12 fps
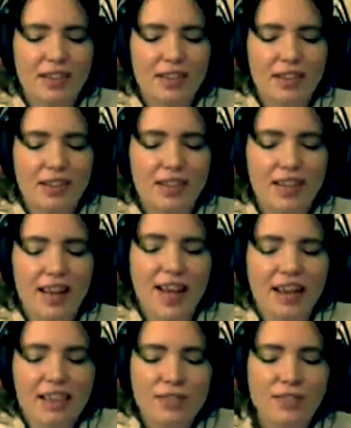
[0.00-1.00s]
and the
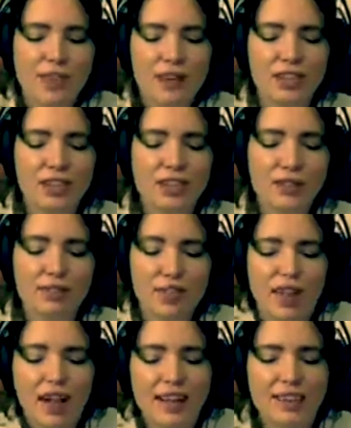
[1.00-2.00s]
activation of
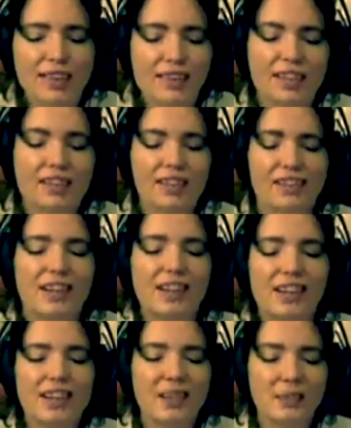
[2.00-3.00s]
light at this
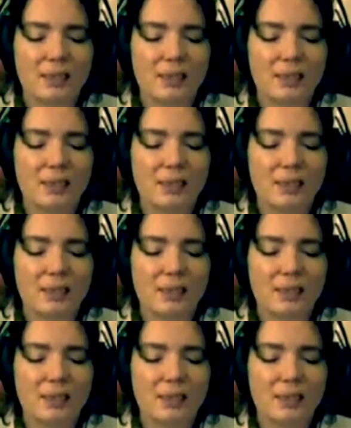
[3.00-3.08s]
time.